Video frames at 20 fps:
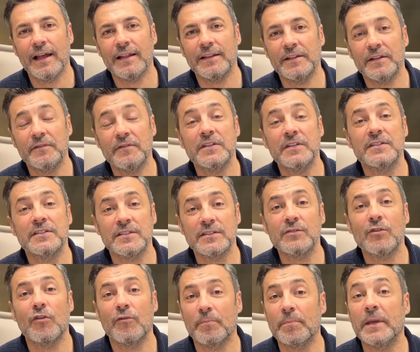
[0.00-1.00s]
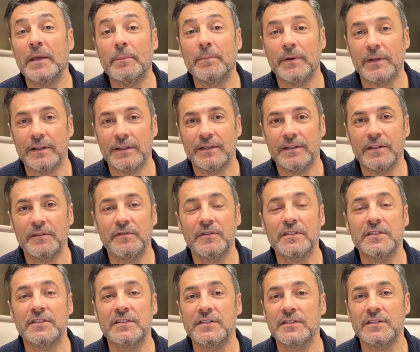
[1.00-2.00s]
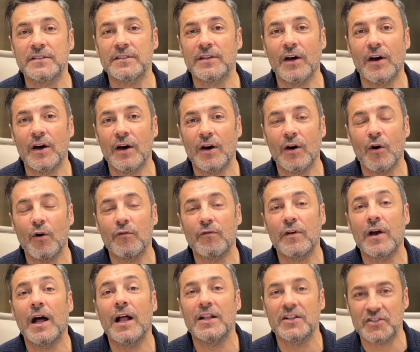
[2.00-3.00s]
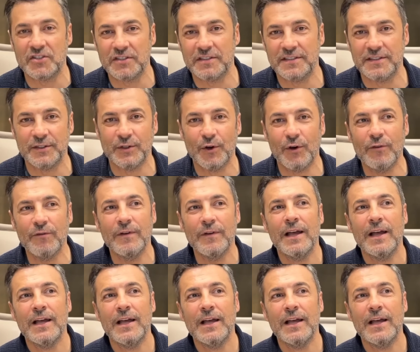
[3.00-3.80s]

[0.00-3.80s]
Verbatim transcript: differences of people differences of cultures you know